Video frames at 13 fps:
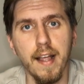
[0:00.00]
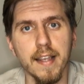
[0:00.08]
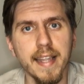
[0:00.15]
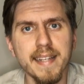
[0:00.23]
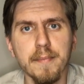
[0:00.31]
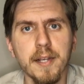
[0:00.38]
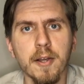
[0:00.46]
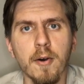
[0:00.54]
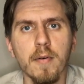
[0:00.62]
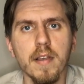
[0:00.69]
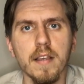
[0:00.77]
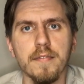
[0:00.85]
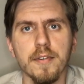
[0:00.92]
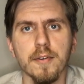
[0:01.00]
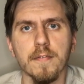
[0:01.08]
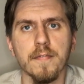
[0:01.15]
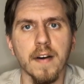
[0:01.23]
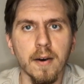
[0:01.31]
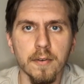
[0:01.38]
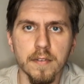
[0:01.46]
Let me know if you
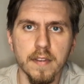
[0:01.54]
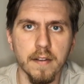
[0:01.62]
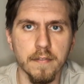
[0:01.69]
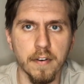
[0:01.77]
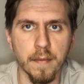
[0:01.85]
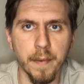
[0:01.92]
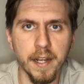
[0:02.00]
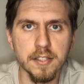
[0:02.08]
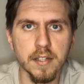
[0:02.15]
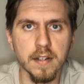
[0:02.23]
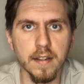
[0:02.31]
found the information